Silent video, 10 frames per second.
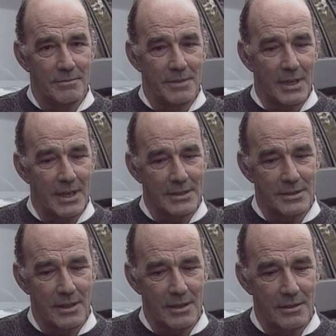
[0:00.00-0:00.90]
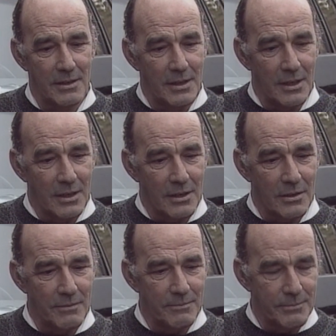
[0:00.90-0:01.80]
It has a
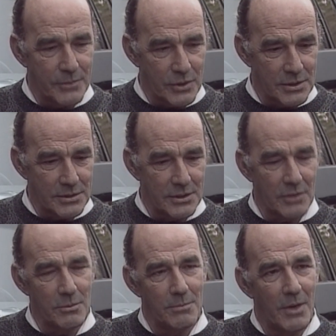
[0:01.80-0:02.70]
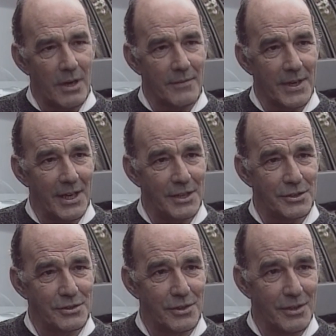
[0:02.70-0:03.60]
considerable
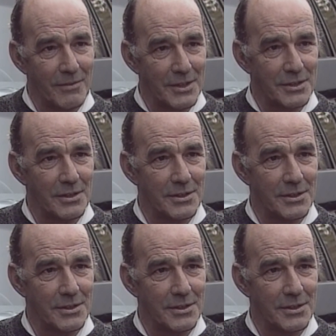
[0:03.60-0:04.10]
modifications to the original